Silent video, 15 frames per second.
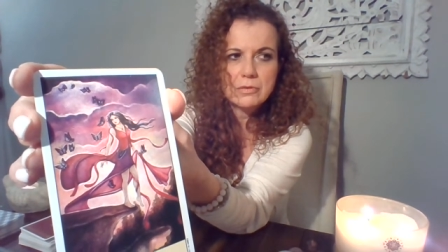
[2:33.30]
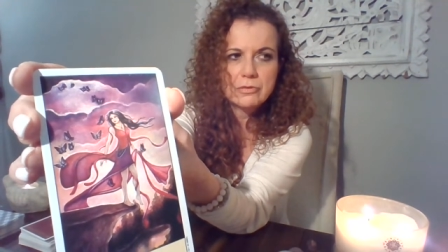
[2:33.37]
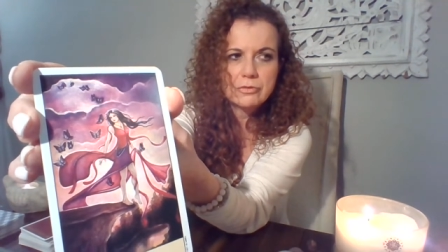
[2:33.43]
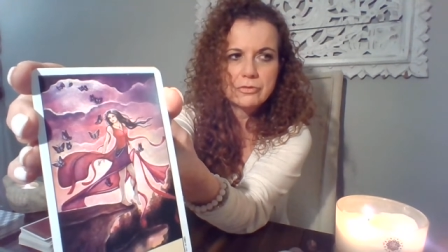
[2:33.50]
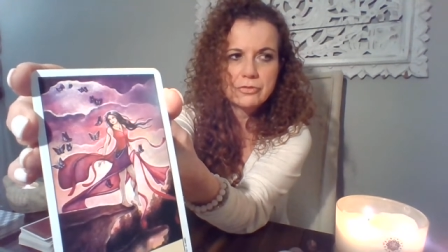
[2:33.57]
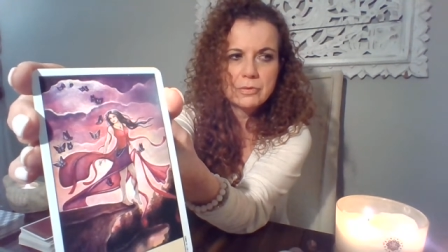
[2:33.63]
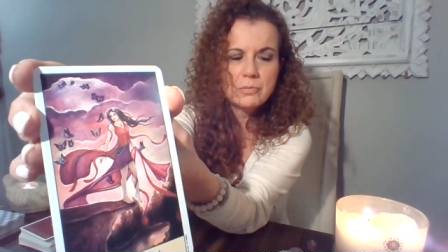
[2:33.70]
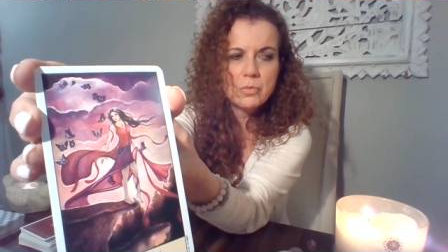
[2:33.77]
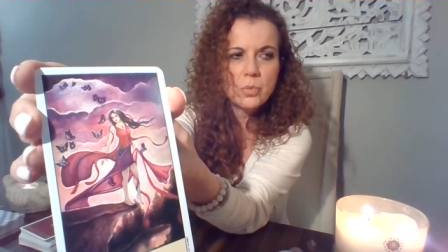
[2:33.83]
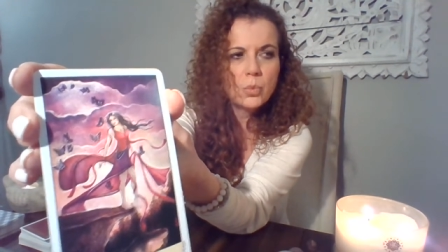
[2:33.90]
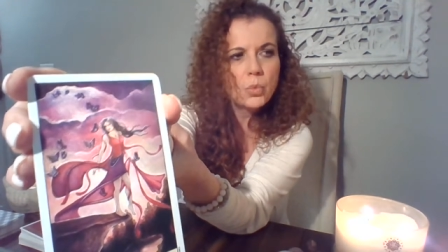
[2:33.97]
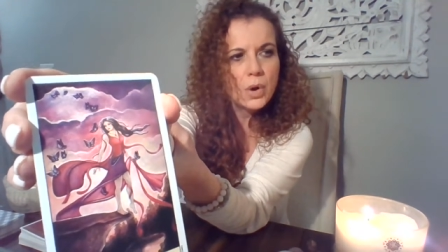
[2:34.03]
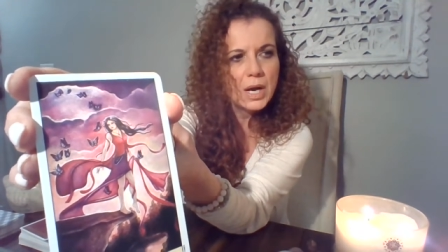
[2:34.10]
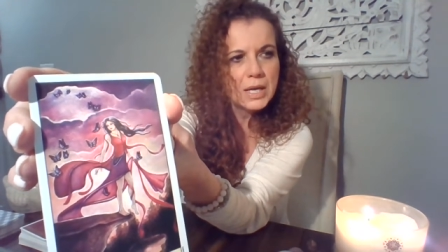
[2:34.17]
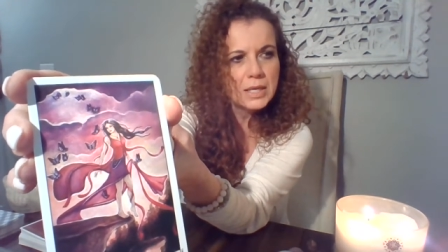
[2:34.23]
from
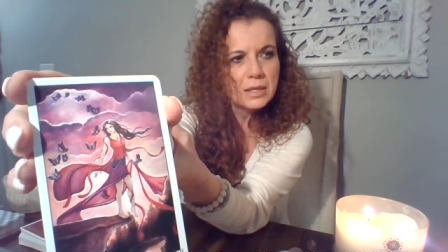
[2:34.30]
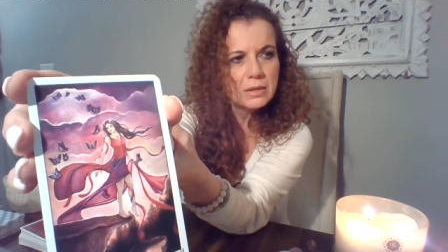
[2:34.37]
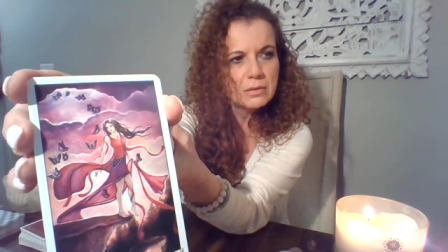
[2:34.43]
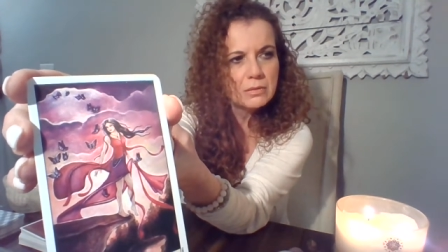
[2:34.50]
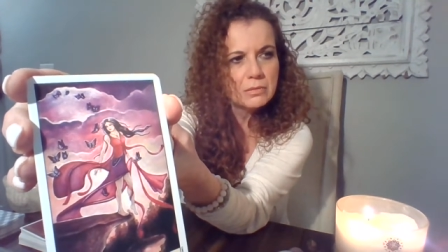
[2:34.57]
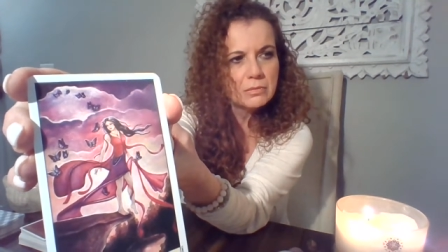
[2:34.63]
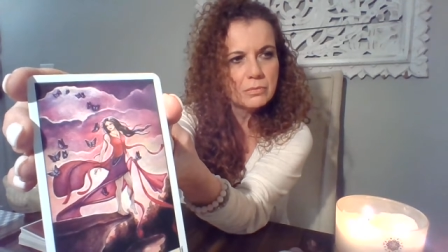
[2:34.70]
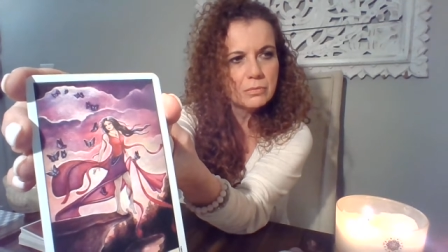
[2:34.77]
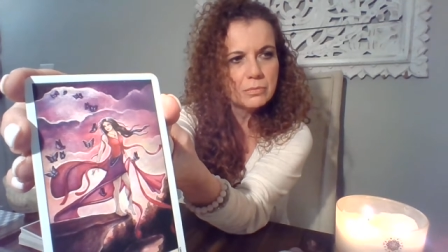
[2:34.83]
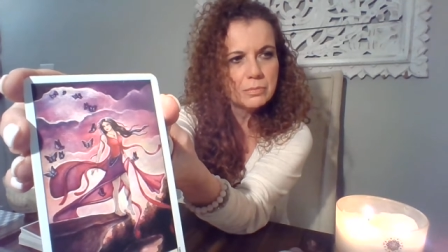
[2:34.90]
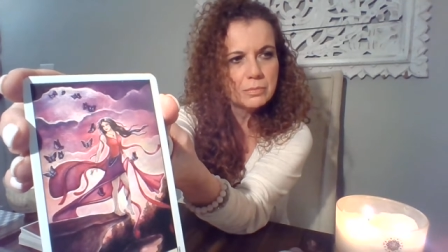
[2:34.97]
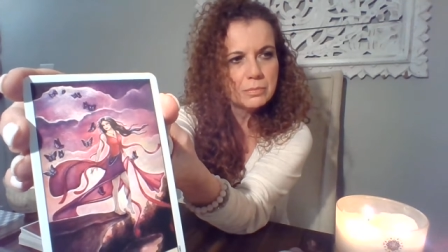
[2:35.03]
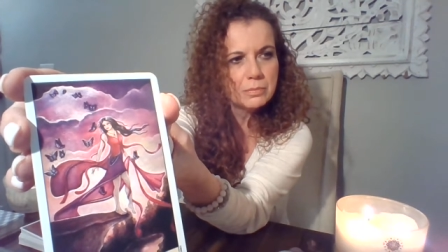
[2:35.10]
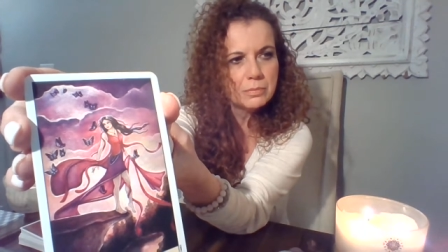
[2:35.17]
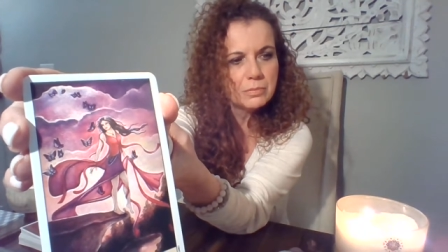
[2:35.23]
one
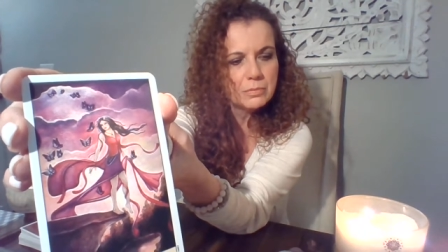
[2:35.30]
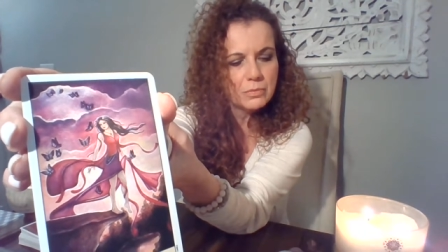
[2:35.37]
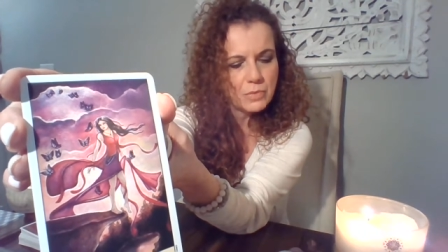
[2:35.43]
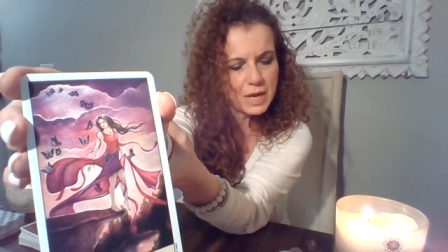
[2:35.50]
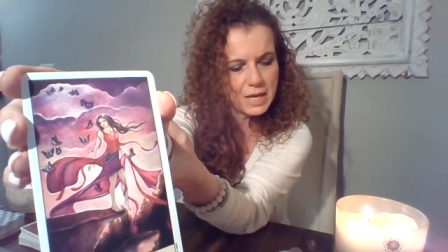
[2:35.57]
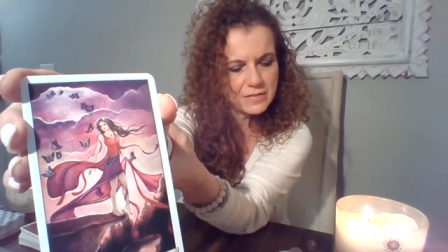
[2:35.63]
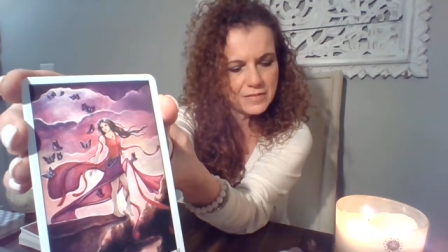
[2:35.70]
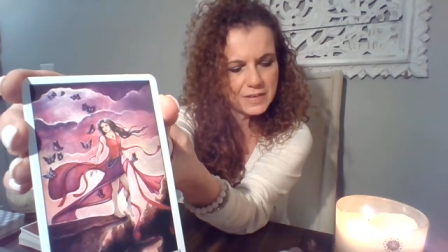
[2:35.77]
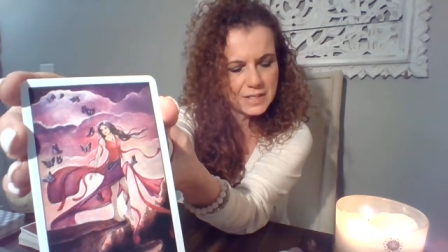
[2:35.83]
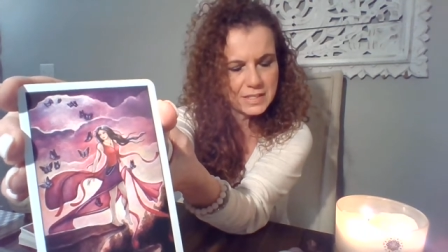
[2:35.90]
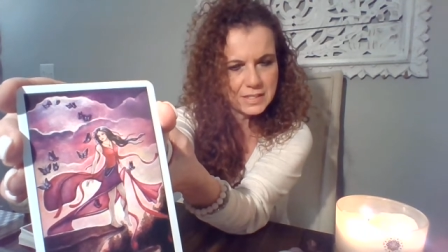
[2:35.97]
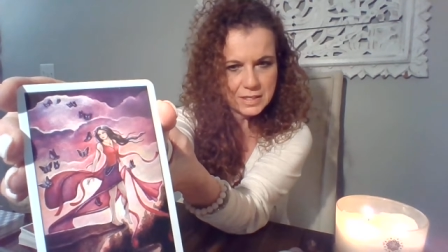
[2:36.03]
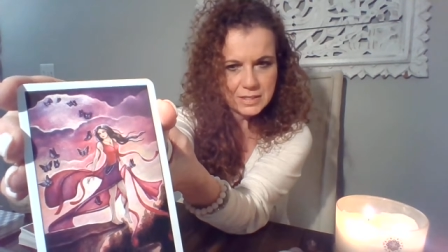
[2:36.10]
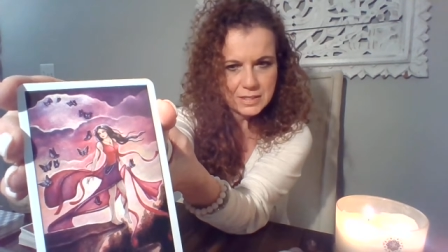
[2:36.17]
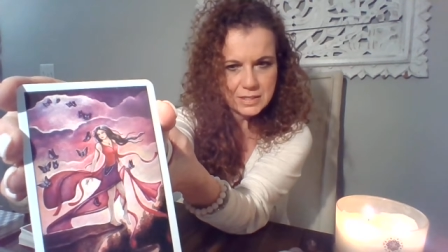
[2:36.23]
way of
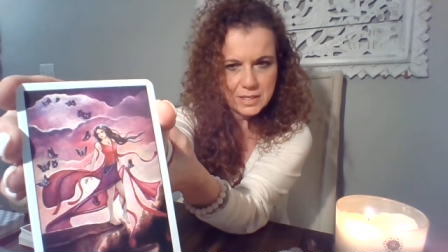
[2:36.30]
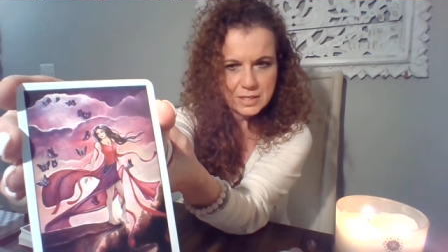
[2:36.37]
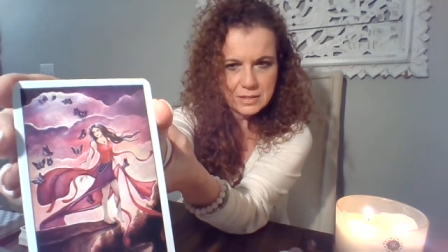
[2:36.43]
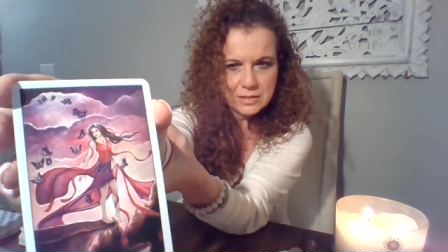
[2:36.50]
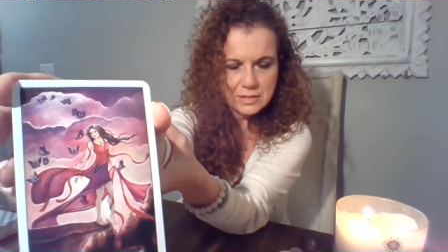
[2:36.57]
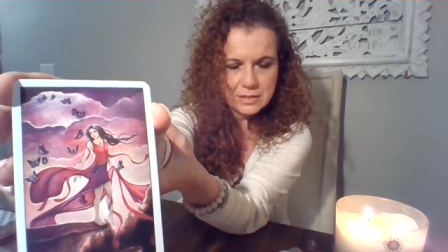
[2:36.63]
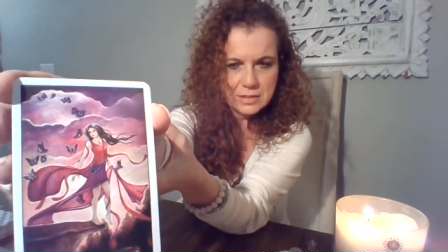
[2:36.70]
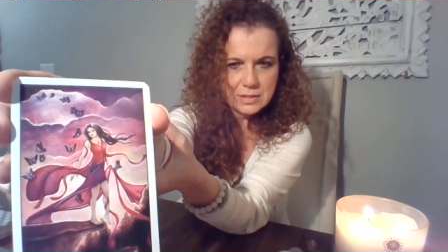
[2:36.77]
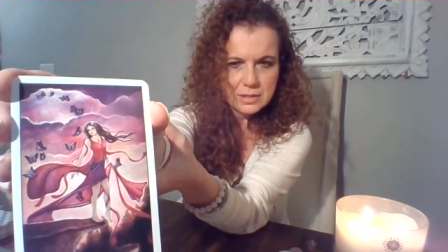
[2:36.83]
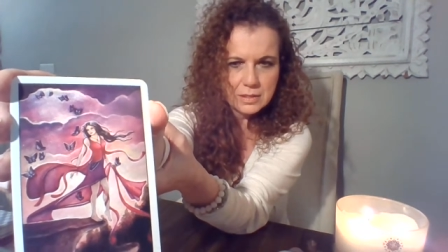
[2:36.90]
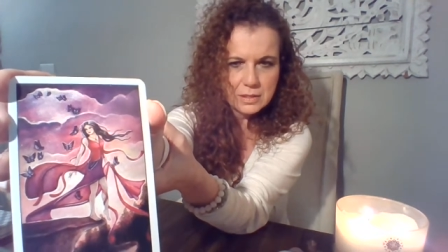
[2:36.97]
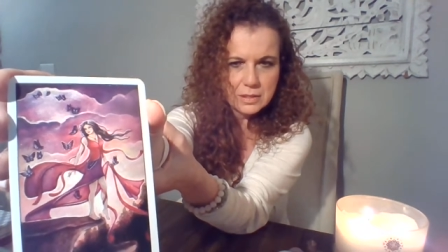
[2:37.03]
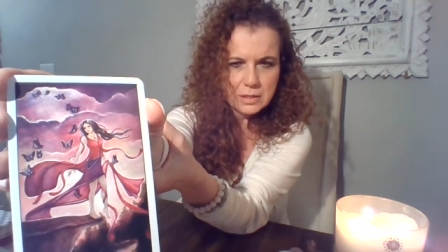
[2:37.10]
existence,